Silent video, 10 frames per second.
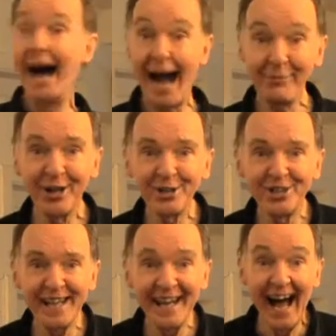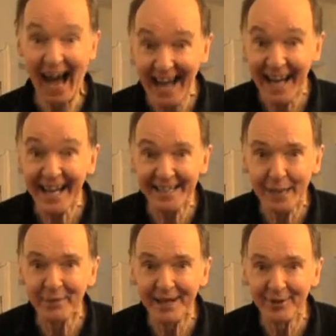I'm not, she said. I like it
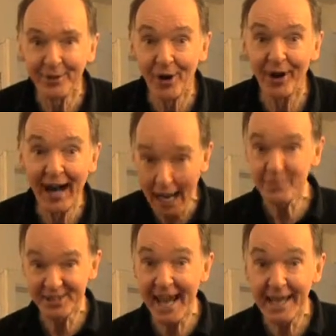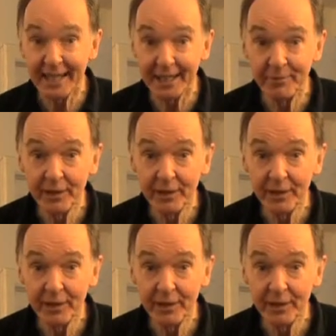up here on the rock. I'm staying.